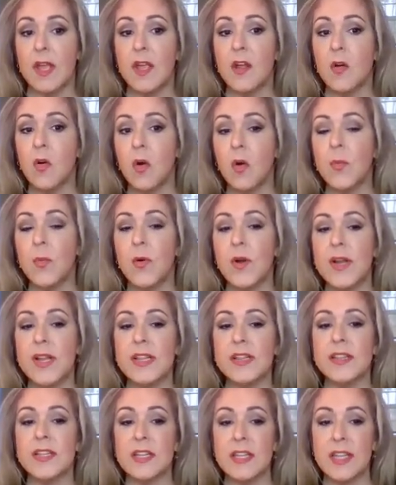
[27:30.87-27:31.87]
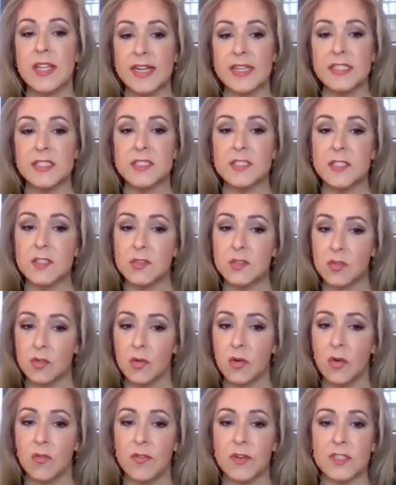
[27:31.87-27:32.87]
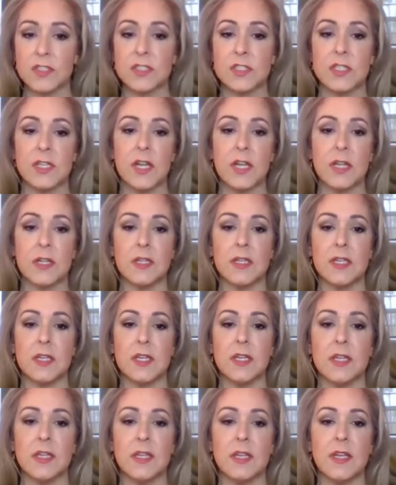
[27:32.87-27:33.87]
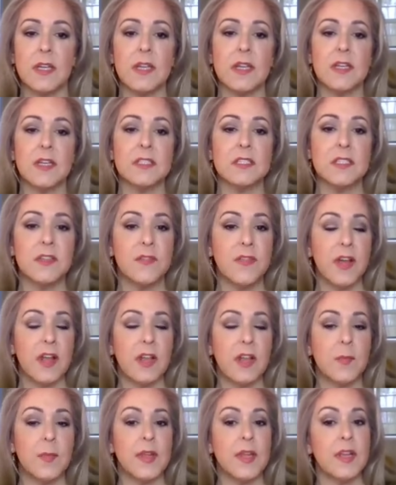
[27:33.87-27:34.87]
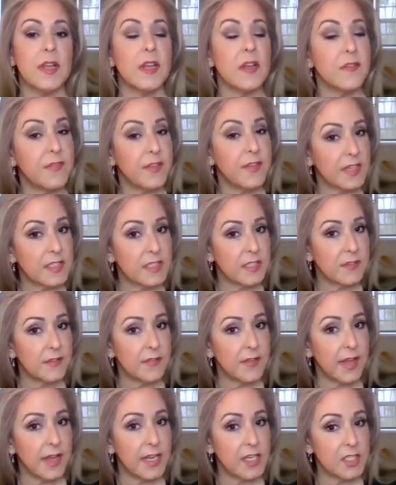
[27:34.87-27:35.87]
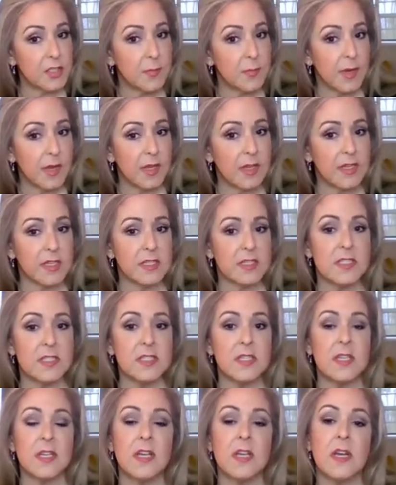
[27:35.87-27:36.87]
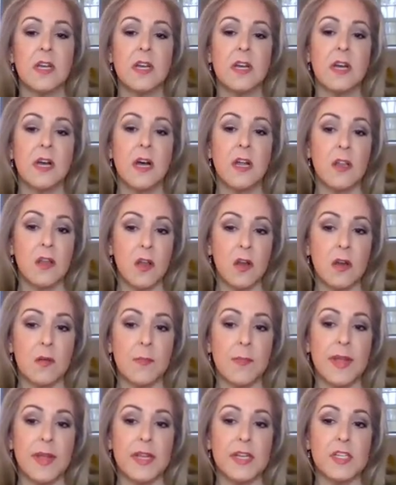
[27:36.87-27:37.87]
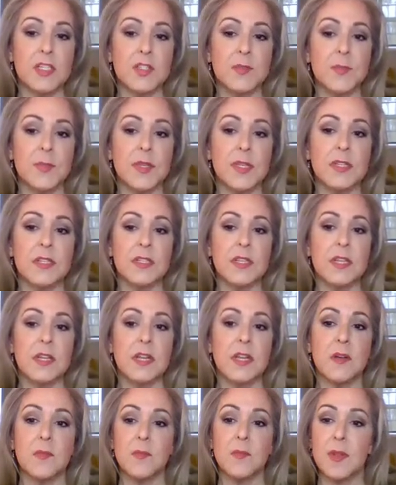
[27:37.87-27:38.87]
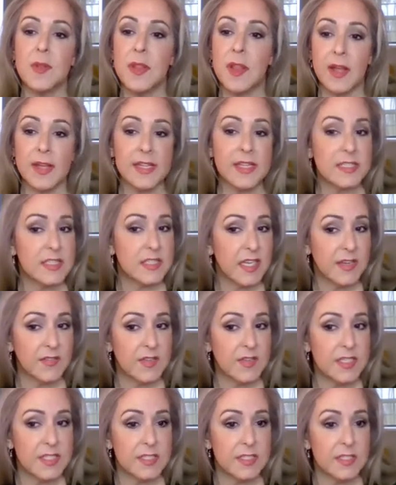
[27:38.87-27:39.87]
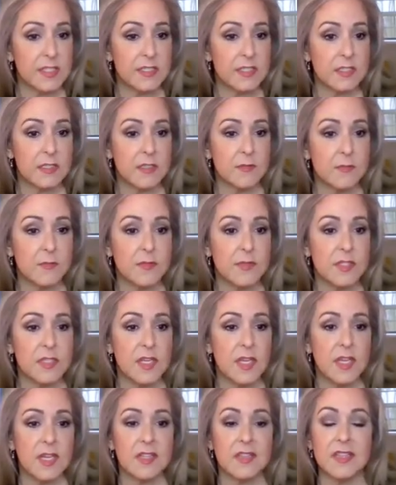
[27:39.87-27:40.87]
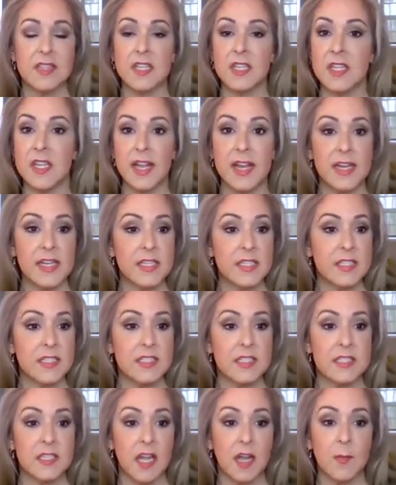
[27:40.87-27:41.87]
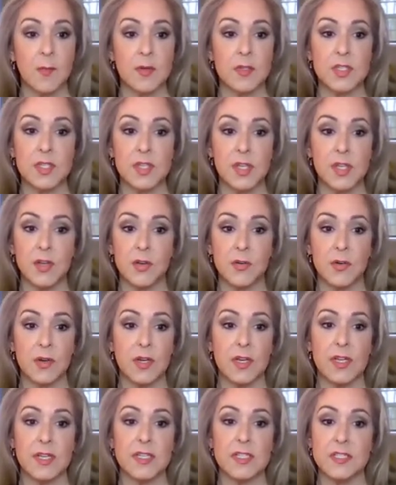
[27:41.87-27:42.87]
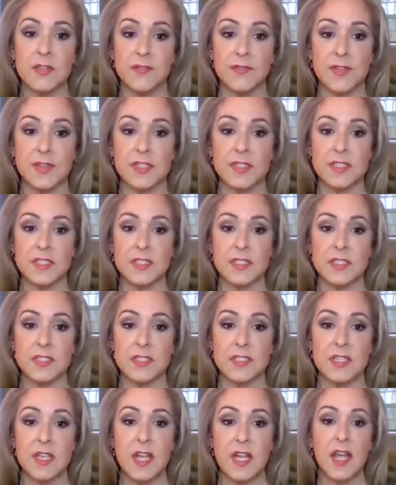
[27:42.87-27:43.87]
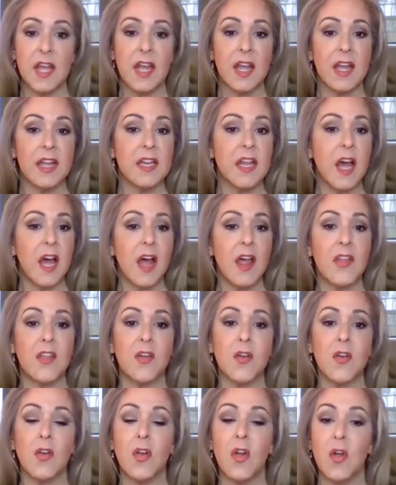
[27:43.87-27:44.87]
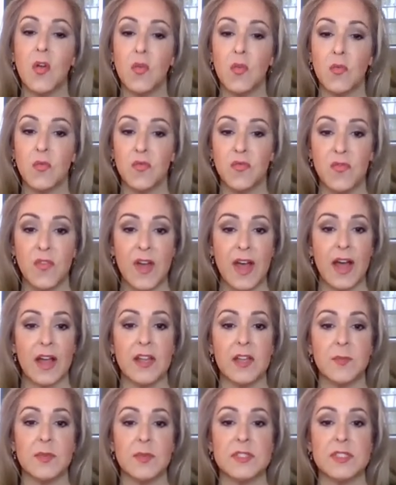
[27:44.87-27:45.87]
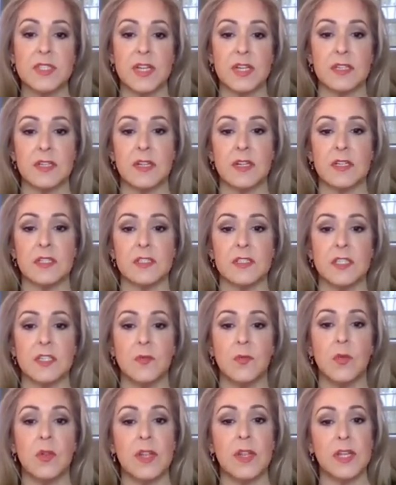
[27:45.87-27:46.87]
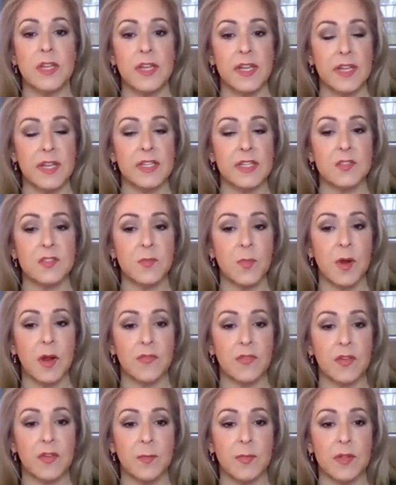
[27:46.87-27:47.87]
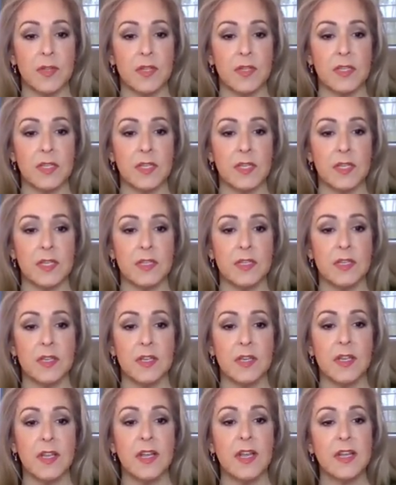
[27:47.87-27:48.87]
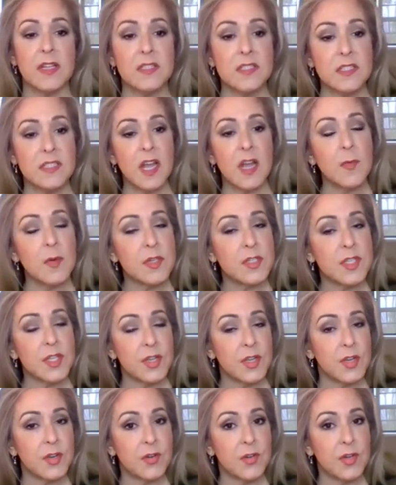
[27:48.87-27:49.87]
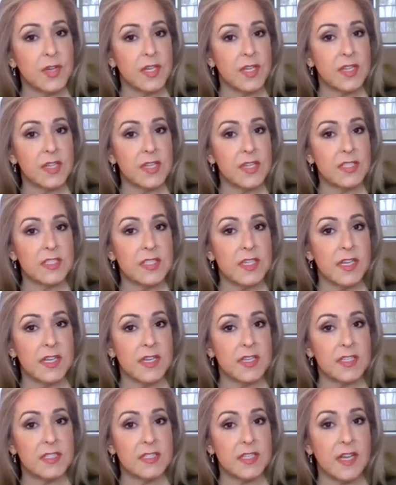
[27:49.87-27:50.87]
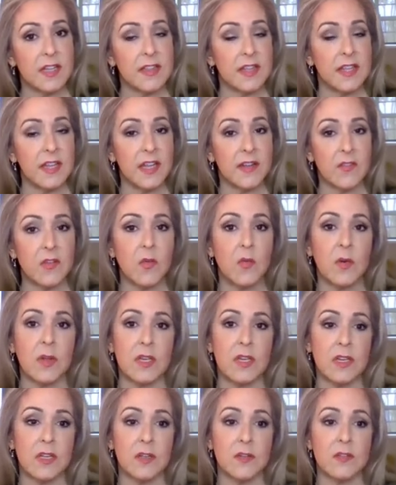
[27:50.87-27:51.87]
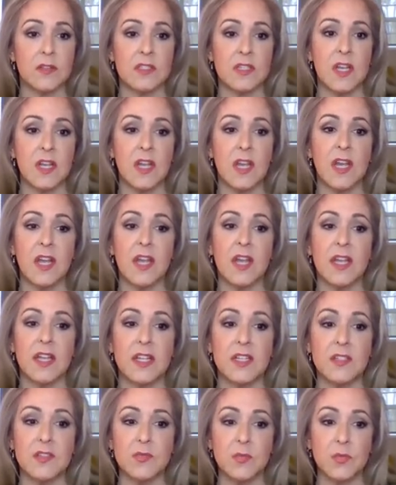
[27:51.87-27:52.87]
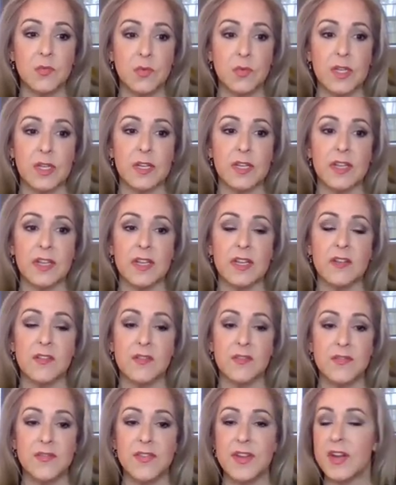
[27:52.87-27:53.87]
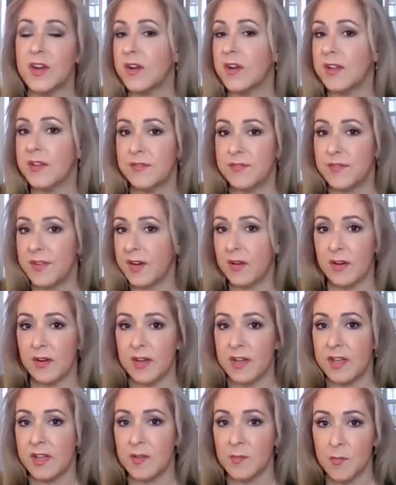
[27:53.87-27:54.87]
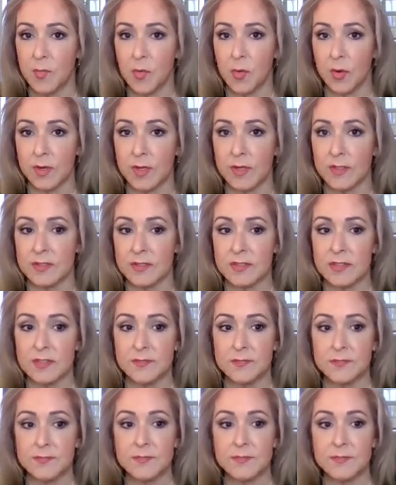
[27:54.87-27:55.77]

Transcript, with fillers: Incorporating the latest control functionality, developing effective HMIs, alarm management, compliant safety systems, the latest cybersecurity defenses, and other valuable technology will enhance profitability. And cybersecurity these days, I think everyone knows, is really very, very important.